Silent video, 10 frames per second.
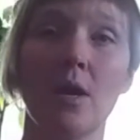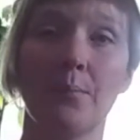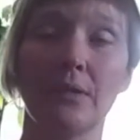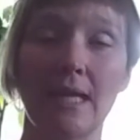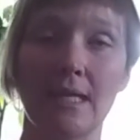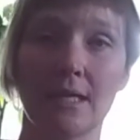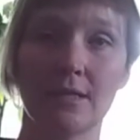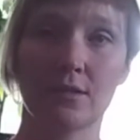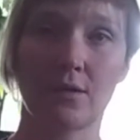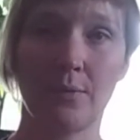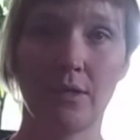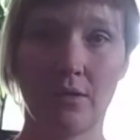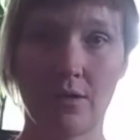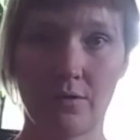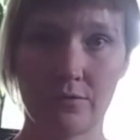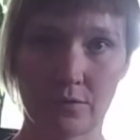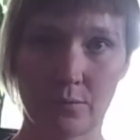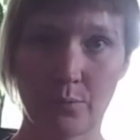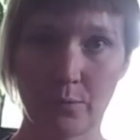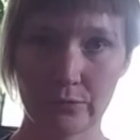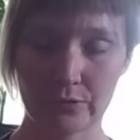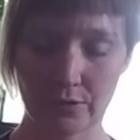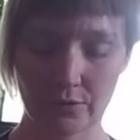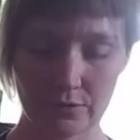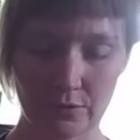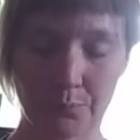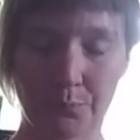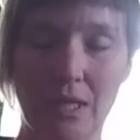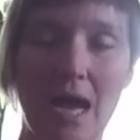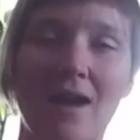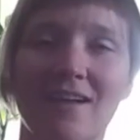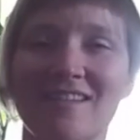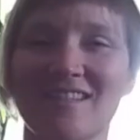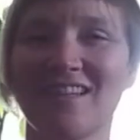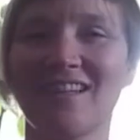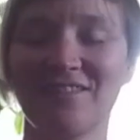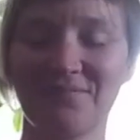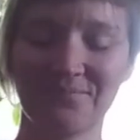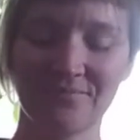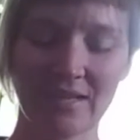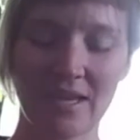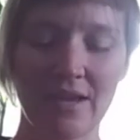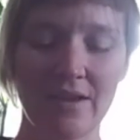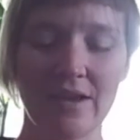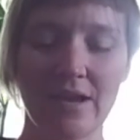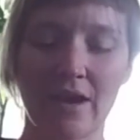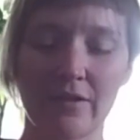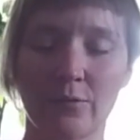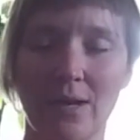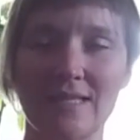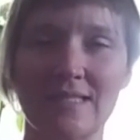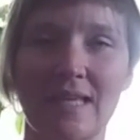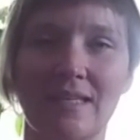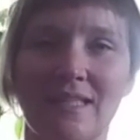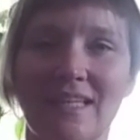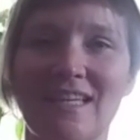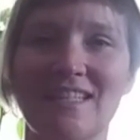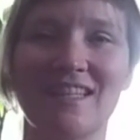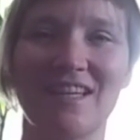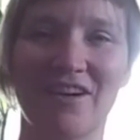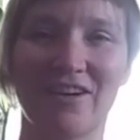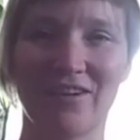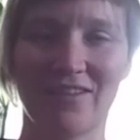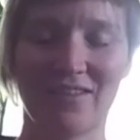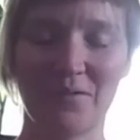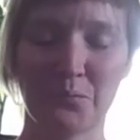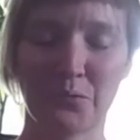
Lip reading: blankets or pillows or bolsters or blocks. Otherwise, settling into the earth and